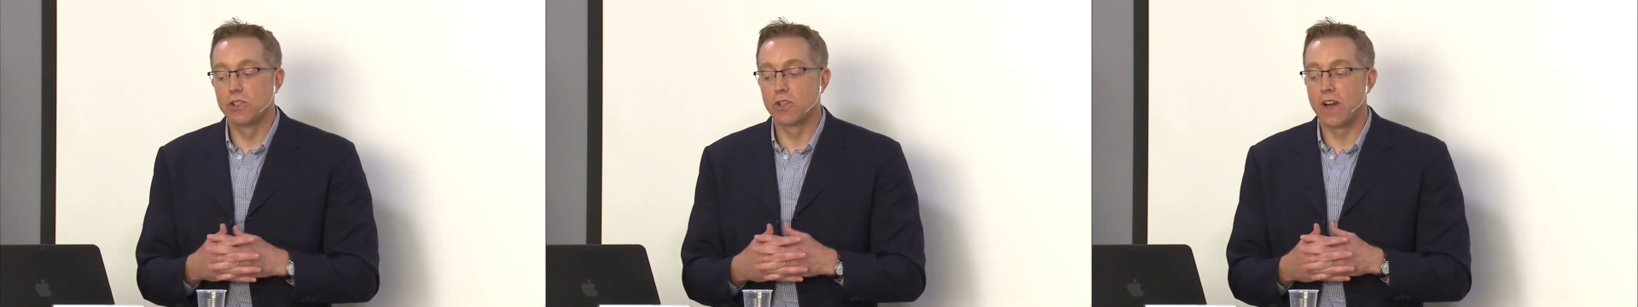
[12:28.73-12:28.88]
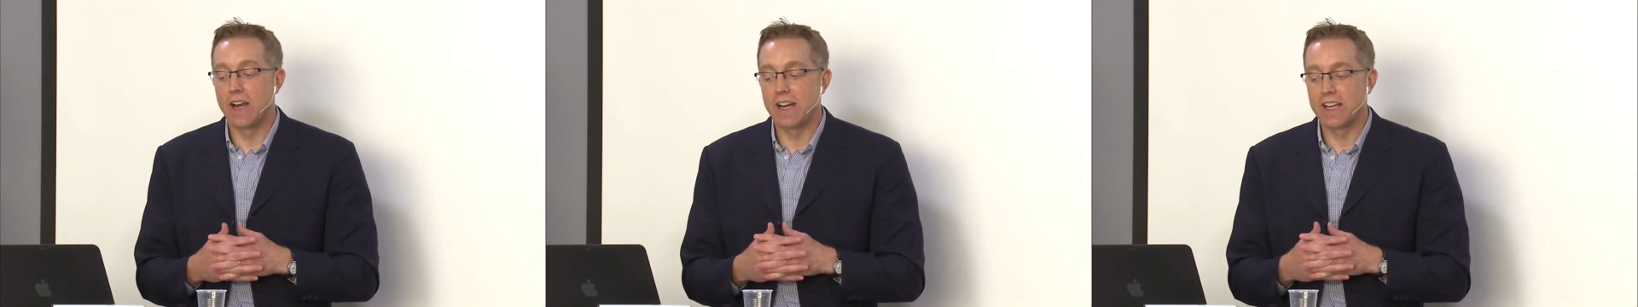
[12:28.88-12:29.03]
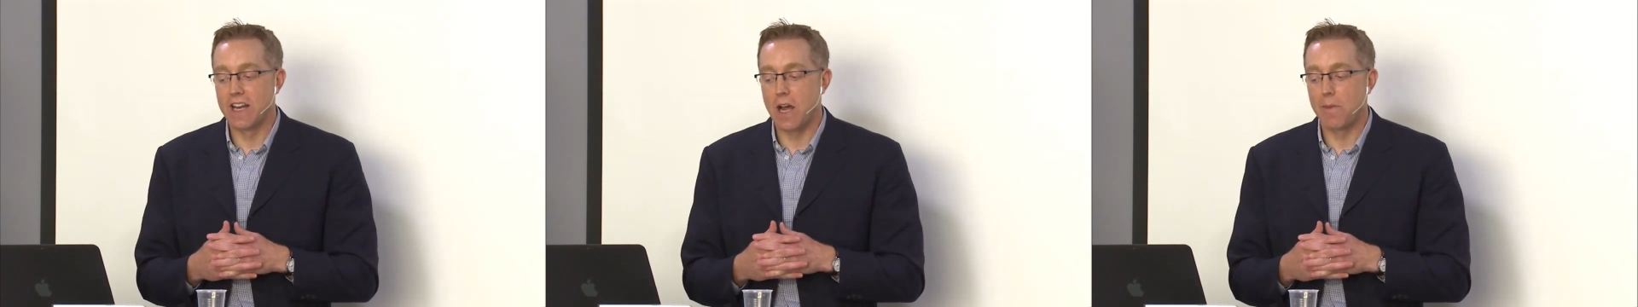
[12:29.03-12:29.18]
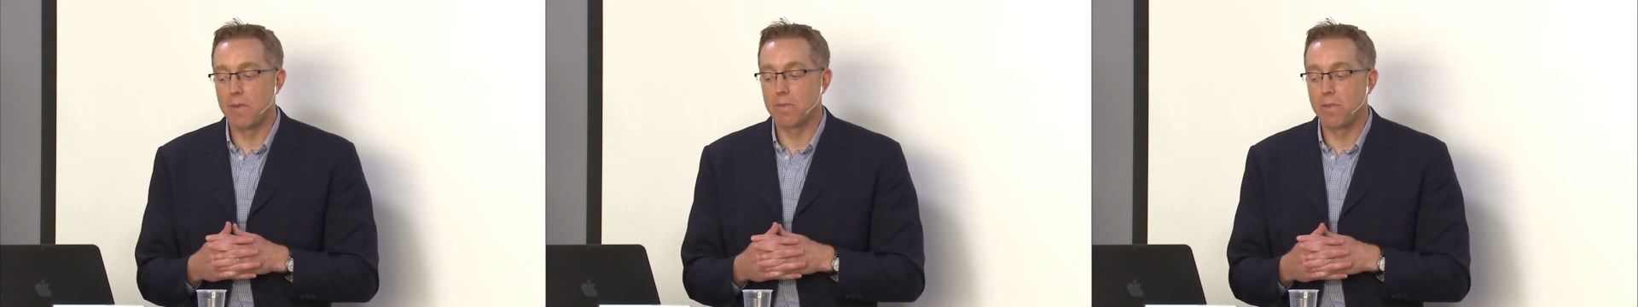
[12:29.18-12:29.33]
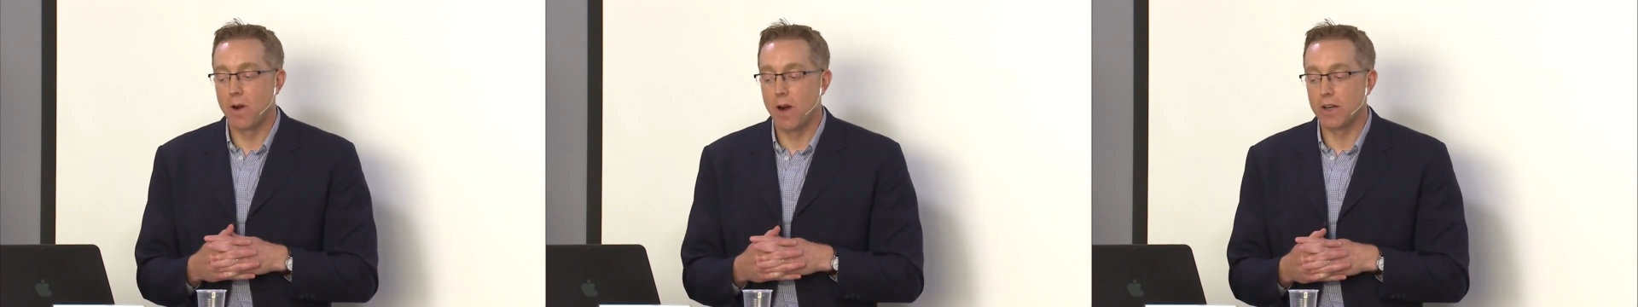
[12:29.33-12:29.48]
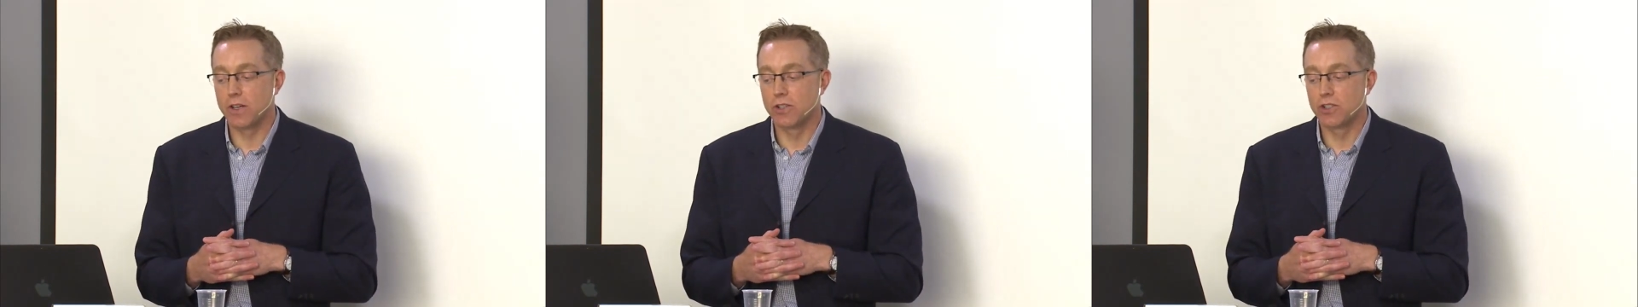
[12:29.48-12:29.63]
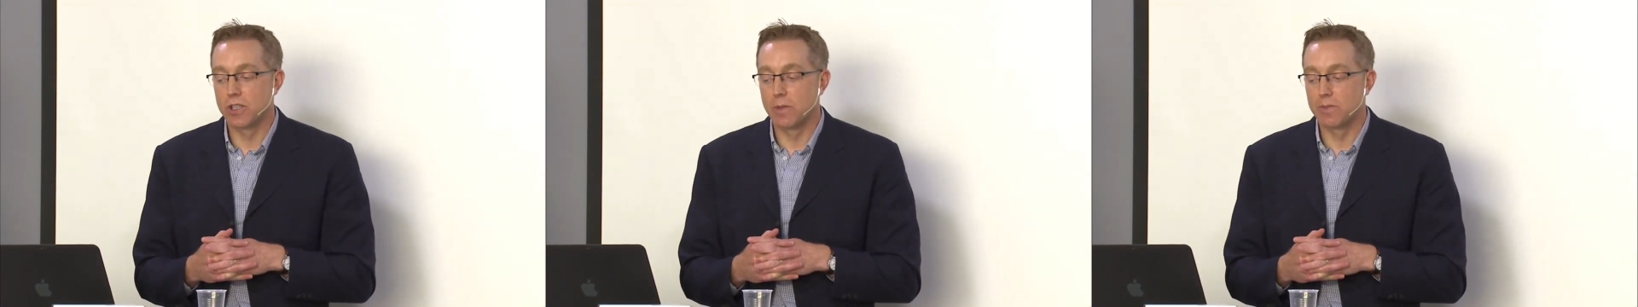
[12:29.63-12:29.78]
use our economic
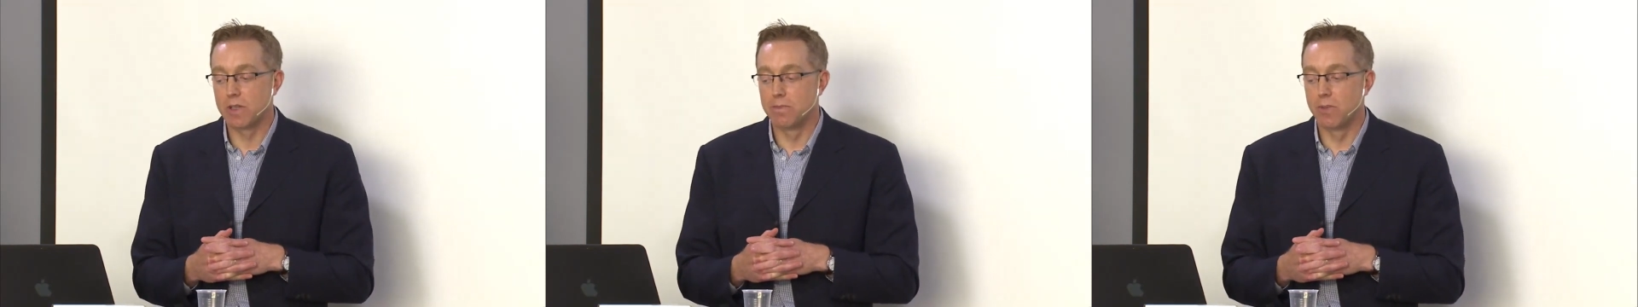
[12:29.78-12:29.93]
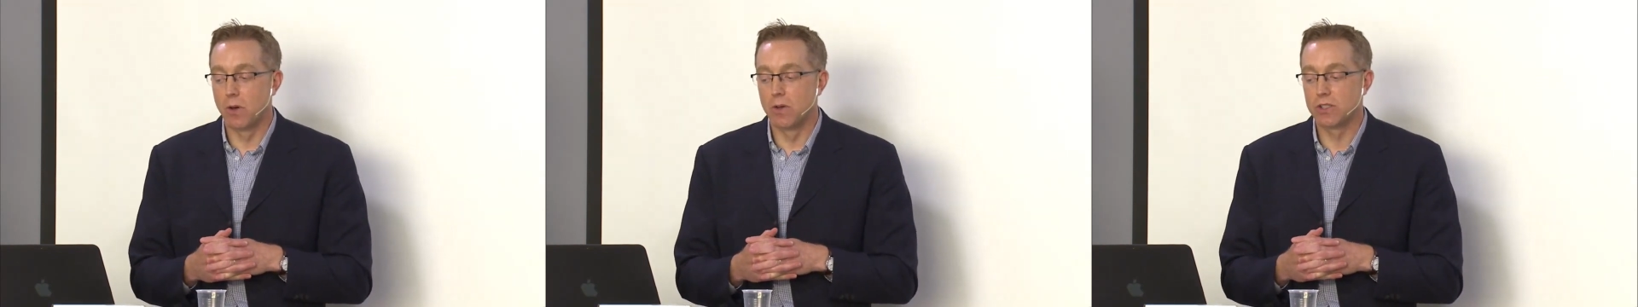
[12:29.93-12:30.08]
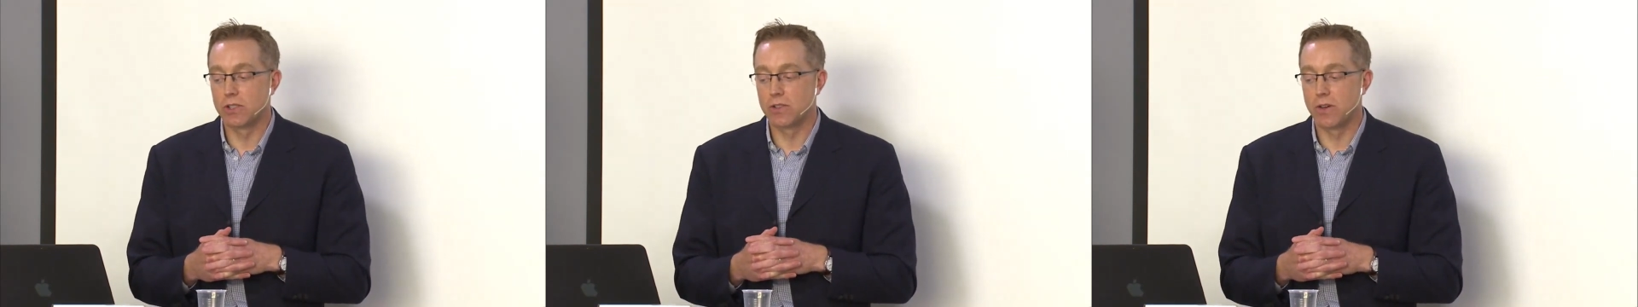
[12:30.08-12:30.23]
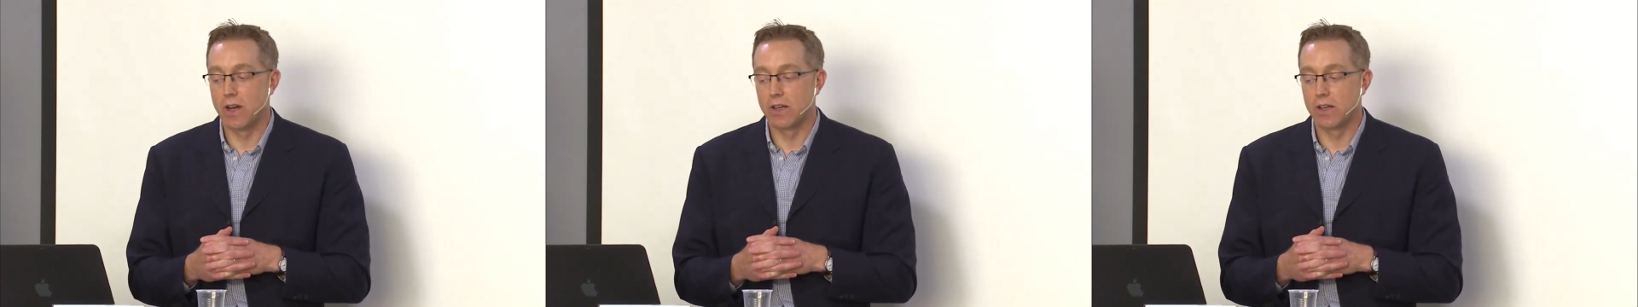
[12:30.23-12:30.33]
partnership to bolster